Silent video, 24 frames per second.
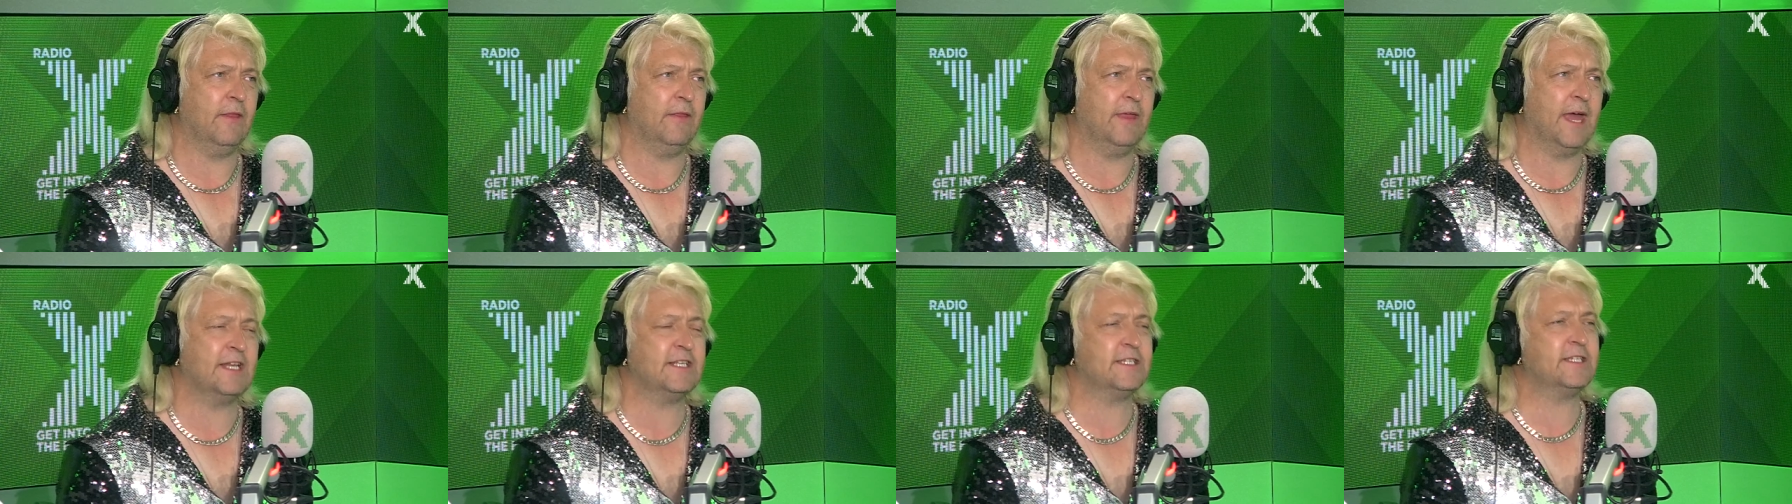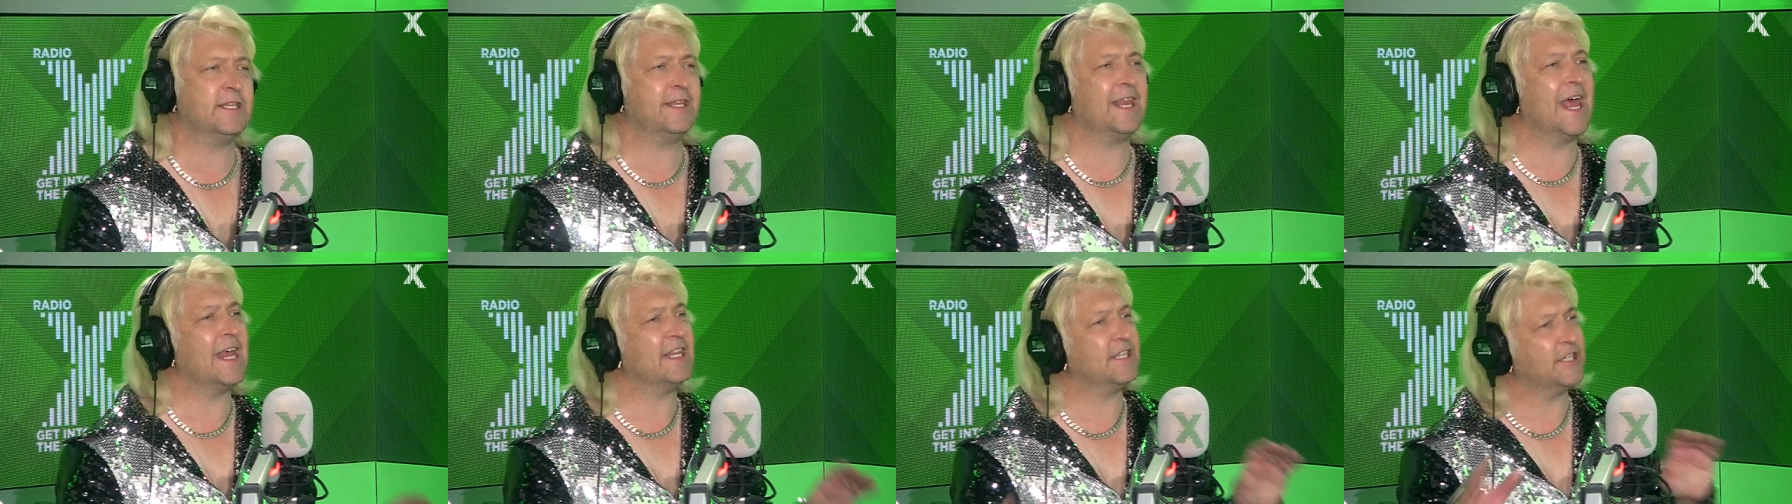that's
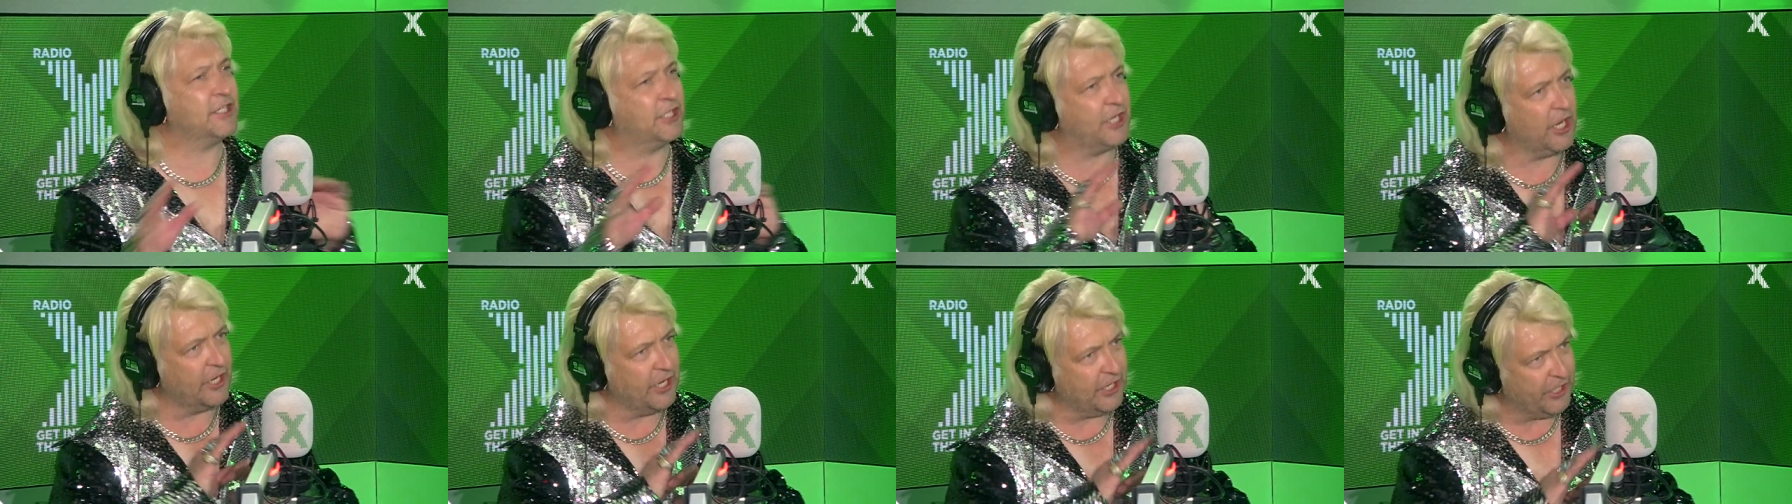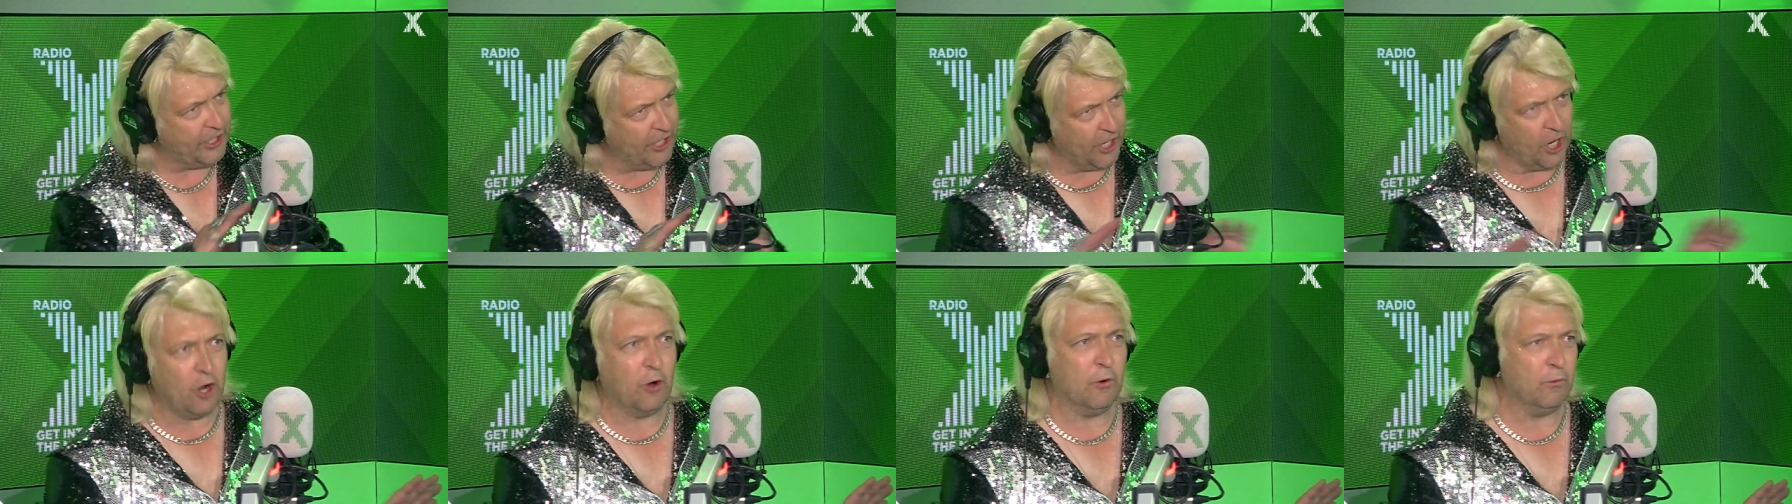that's yeah. going to
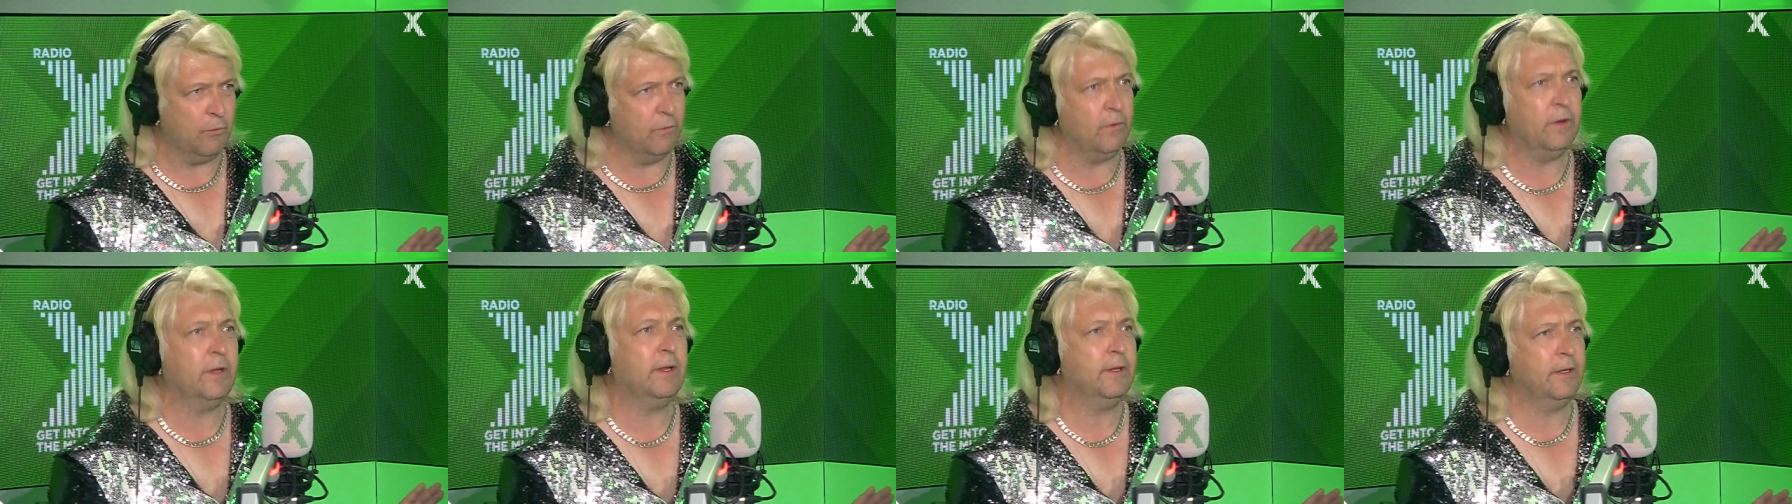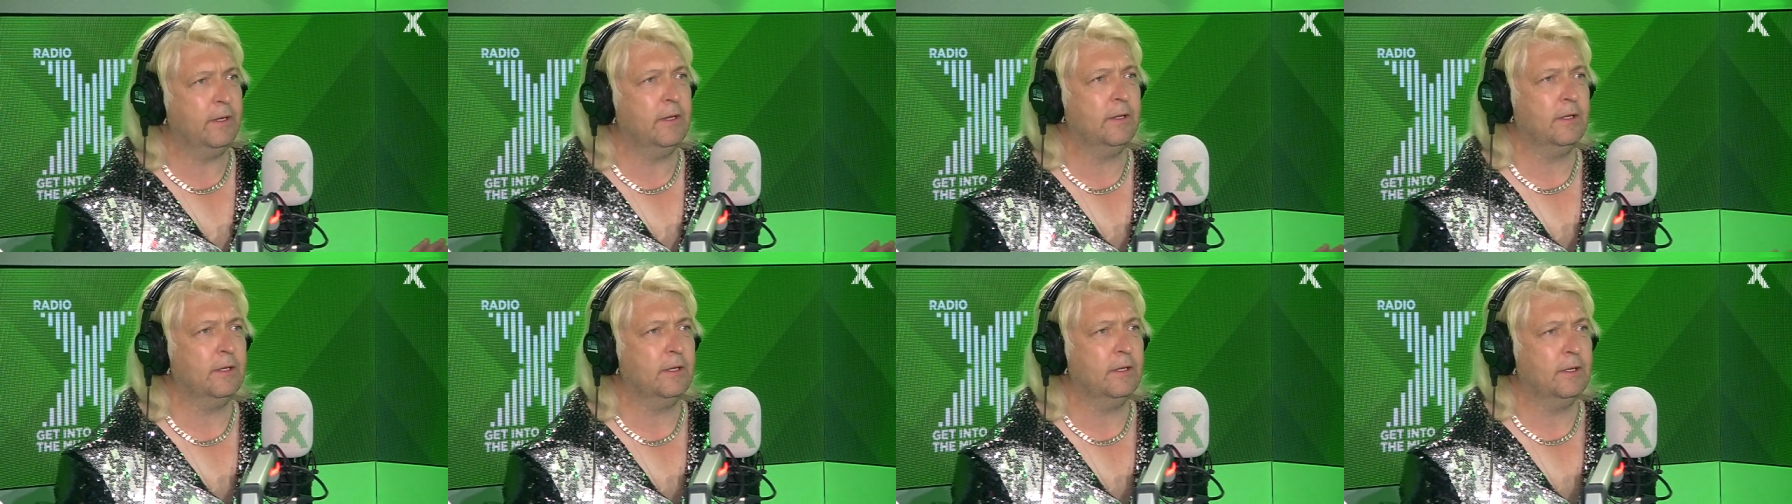go. That's okay.
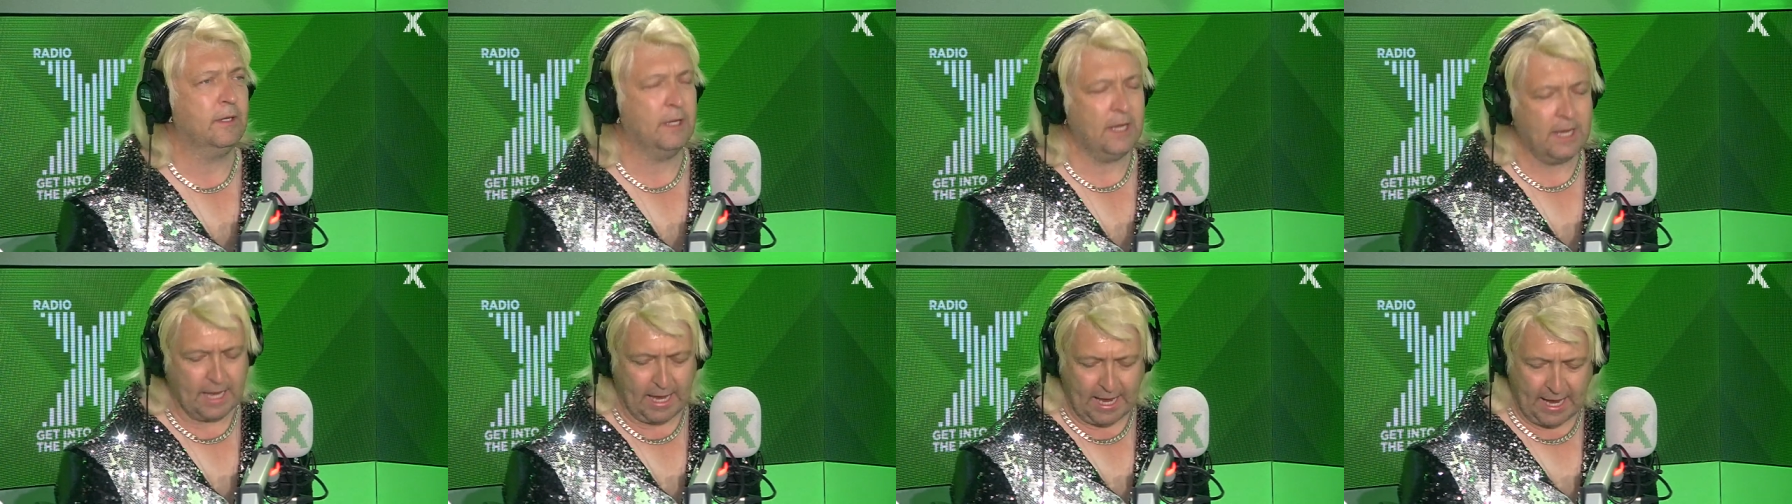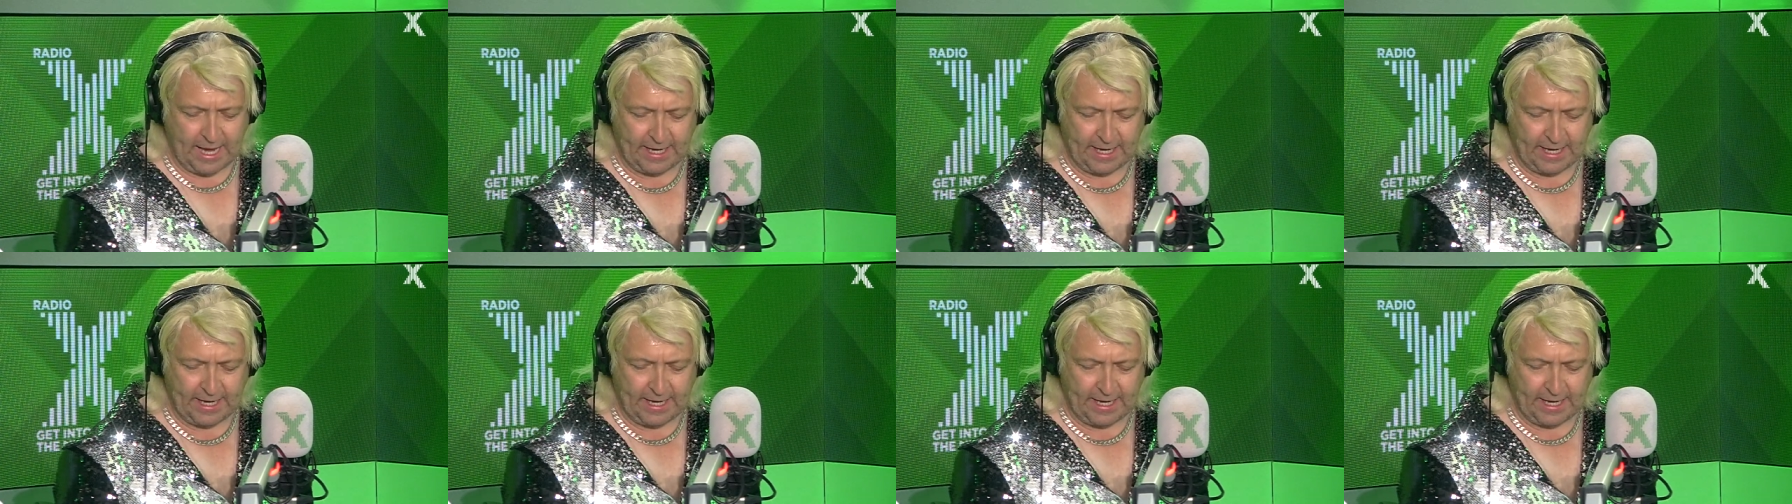a relief.